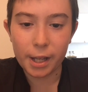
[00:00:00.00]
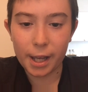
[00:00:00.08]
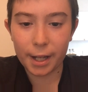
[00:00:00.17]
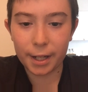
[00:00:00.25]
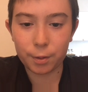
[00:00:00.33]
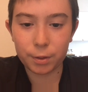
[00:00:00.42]

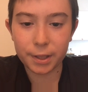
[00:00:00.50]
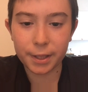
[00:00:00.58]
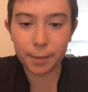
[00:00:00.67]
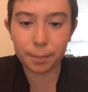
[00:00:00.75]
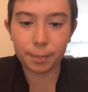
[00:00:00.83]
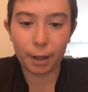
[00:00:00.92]
and it was
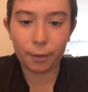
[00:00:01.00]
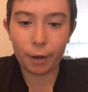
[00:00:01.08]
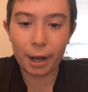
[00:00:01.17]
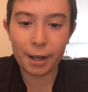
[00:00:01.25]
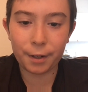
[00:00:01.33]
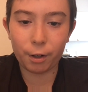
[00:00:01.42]
tipped by
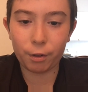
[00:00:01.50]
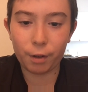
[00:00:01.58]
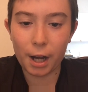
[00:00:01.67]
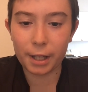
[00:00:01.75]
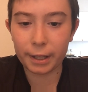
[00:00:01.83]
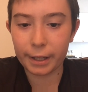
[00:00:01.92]
Ryan
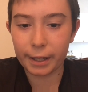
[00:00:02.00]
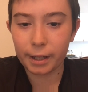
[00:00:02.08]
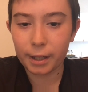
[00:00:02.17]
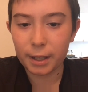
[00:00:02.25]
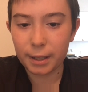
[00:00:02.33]
O'Reilly